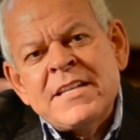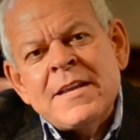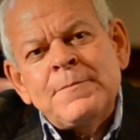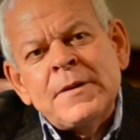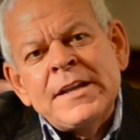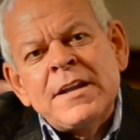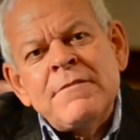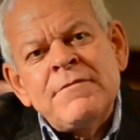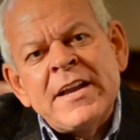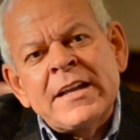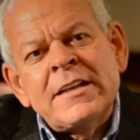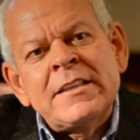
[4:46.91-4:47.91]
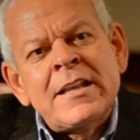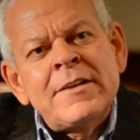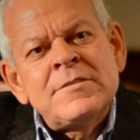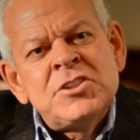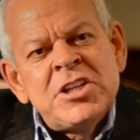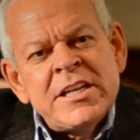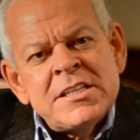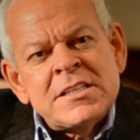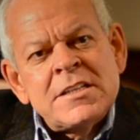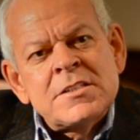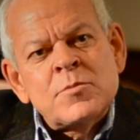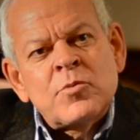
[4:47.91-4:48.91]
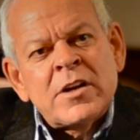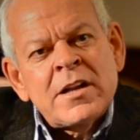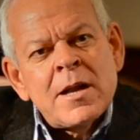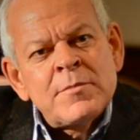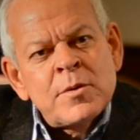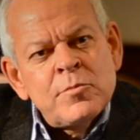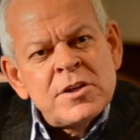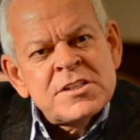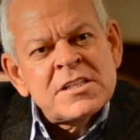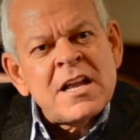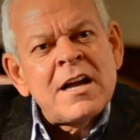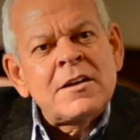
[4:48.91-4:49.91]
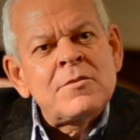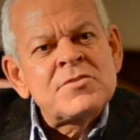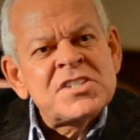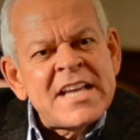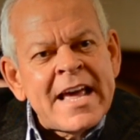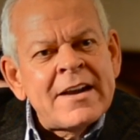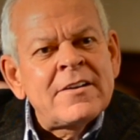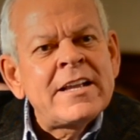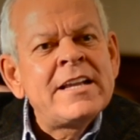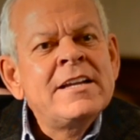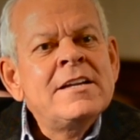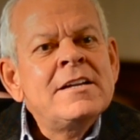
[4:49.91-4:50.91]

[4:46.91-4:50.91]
deeply convicted that if Jesus were to come to Woodstock on Saturday,